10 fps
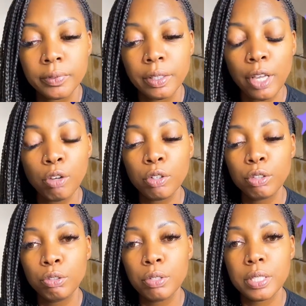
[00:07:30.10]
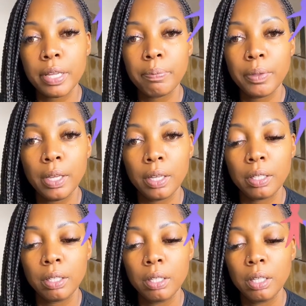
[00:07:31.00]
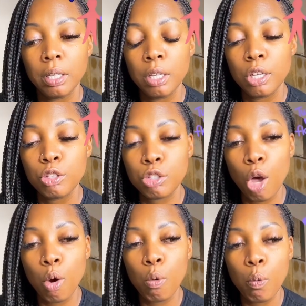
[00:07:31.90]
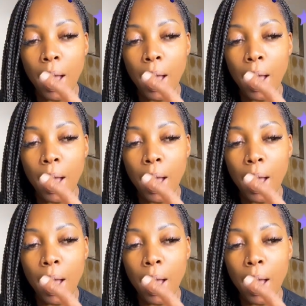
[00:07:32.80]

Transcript: They're going to do the same thing. So,